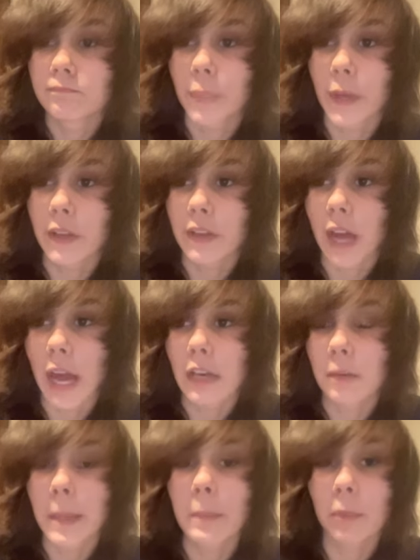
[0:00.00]
but I
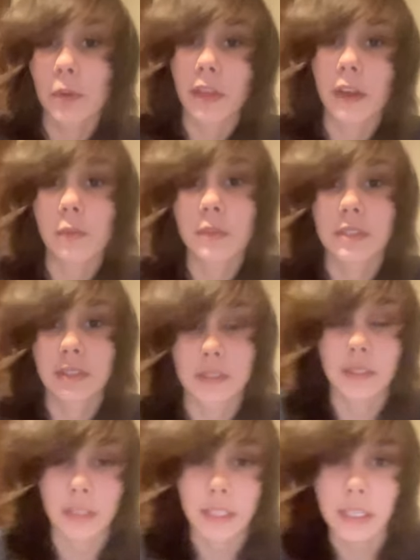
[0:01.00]
remember that it was
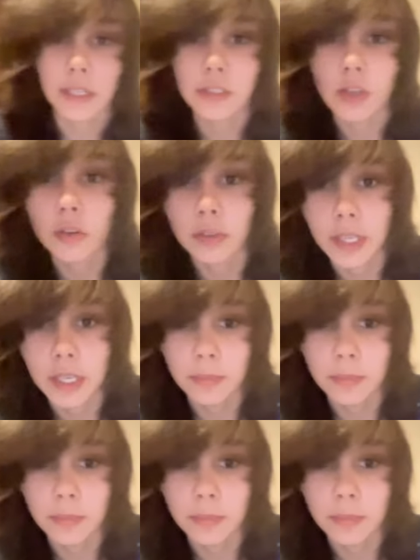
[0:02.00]
like a totally